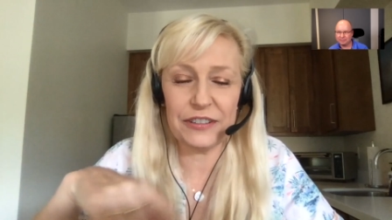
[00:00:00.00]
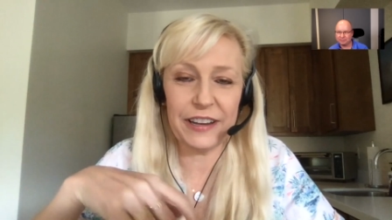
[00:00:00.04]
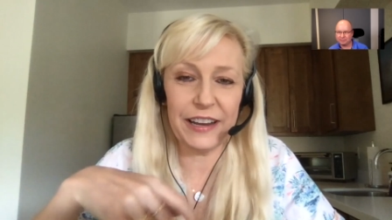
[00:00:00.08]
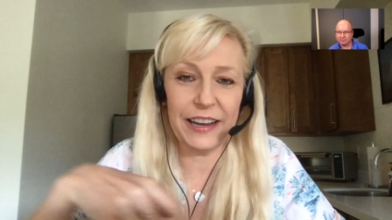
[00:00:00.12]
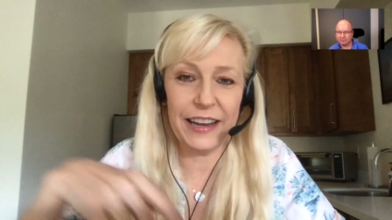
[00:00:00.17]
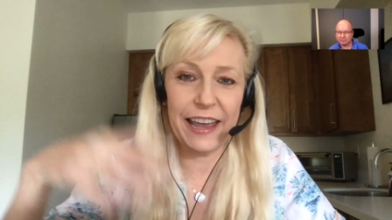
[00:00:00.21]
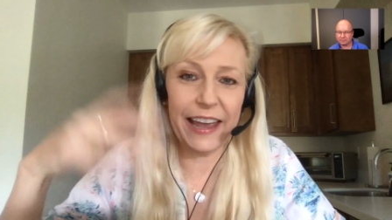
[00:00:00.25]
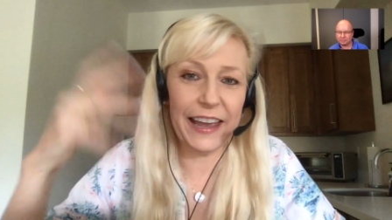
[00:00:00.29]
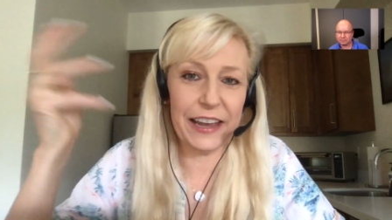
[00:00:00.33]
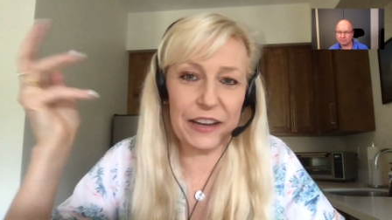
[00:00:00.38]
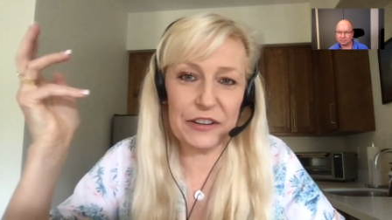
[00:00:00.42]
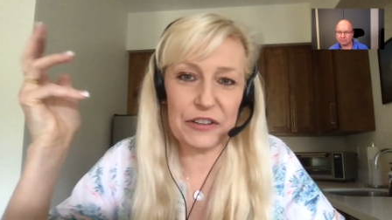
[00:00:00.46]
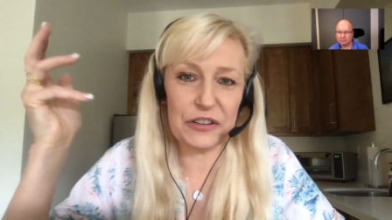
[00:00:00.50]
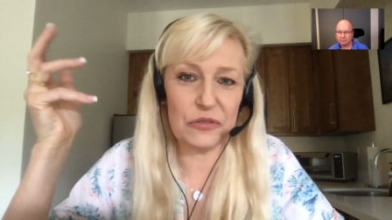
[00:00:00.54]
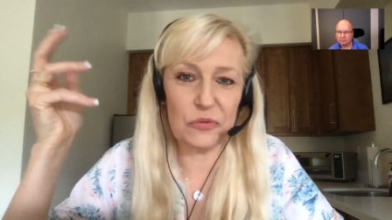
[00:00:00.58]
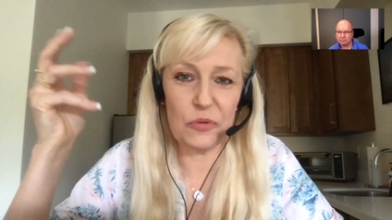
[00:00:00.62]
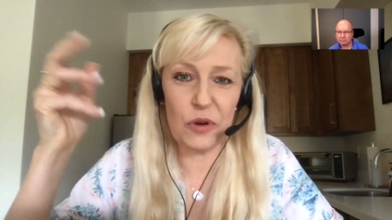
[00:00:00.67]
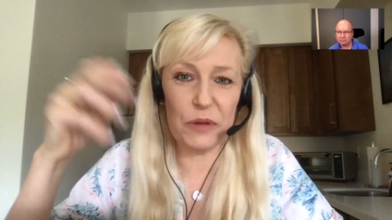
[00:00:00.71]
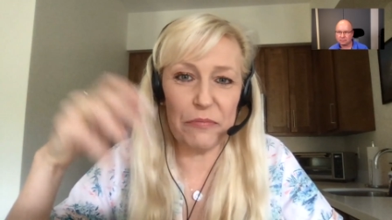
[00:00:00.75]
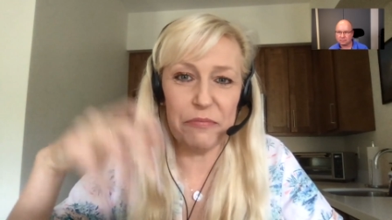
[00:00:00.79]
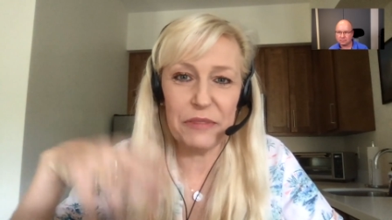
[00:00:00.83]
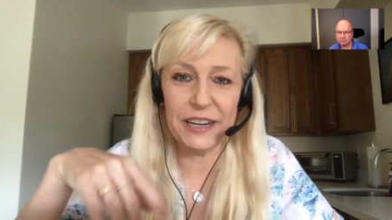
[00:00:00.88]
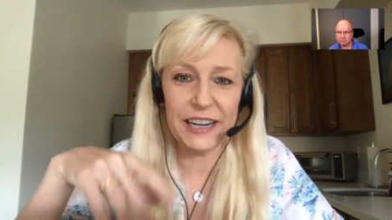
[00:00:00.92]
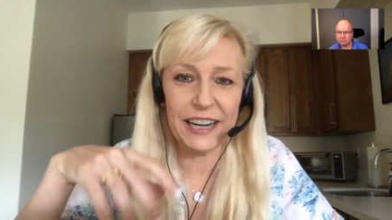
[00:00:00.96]
just saying, hey, I
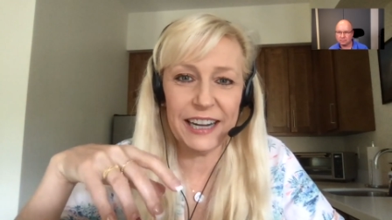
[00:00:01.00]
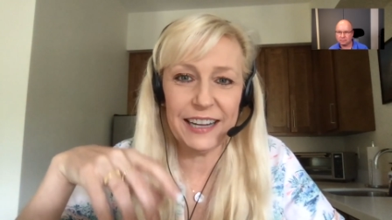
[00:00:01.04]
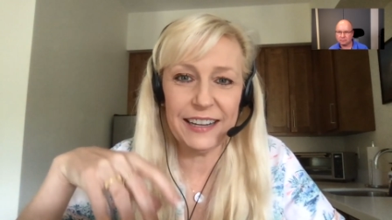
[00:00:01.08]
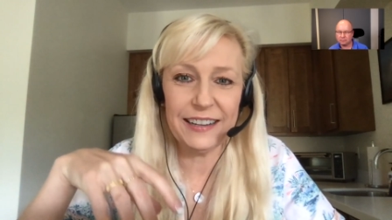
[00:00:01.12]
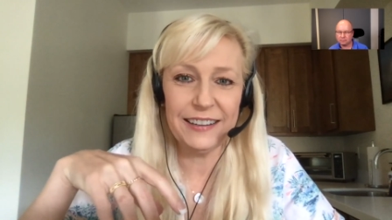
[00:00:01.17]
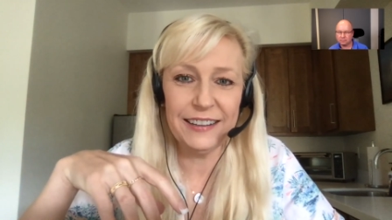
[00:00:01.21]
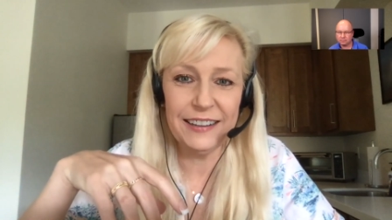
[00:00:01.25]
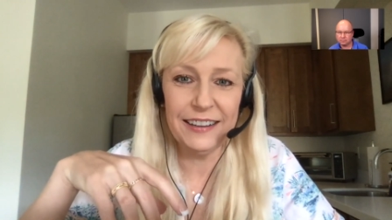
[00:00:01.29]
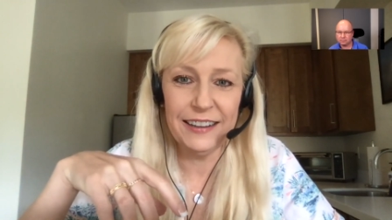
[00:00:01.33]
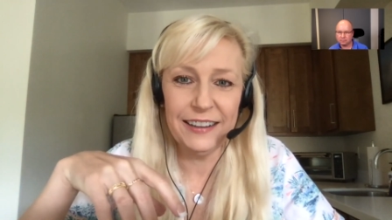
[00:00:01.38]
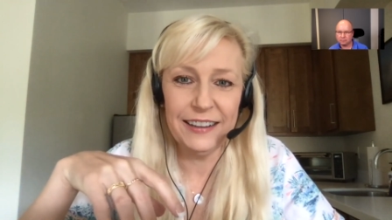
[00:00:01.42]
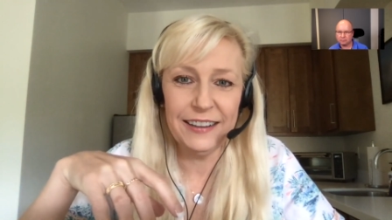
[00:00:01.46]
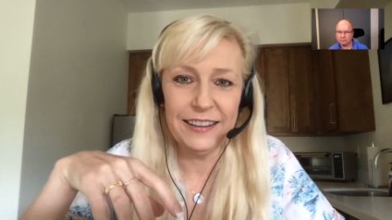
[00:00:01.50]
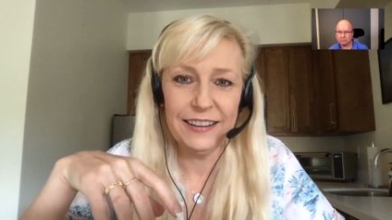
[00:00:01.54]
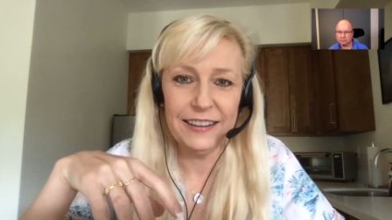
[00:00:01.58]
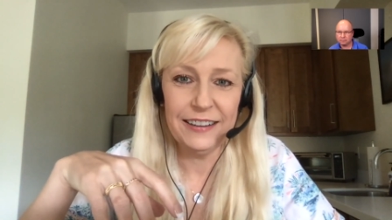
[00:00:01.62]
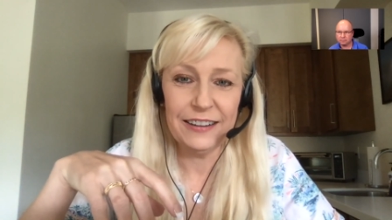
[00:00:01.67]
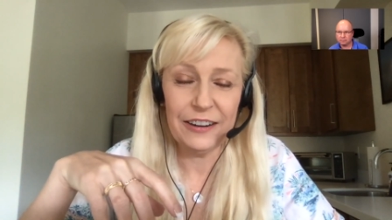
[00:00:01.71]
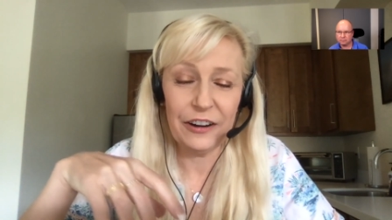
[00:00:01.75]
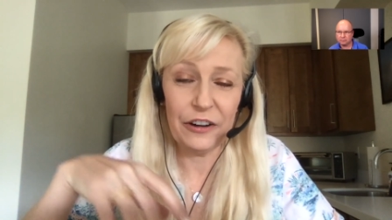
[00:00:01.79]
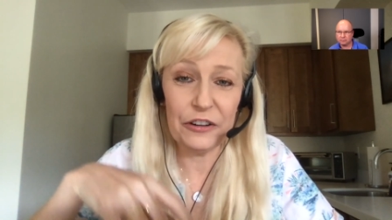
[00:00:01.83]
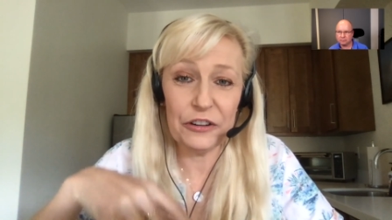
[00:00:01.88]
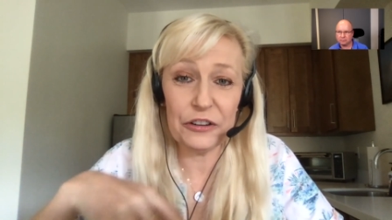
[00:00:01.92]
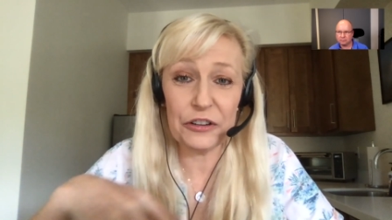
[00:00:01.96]
just want money.
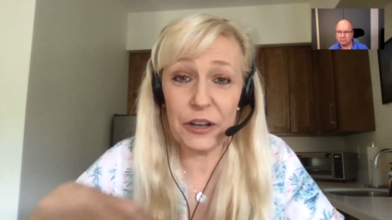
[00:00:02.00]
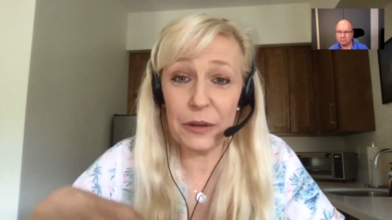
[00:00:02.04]
Are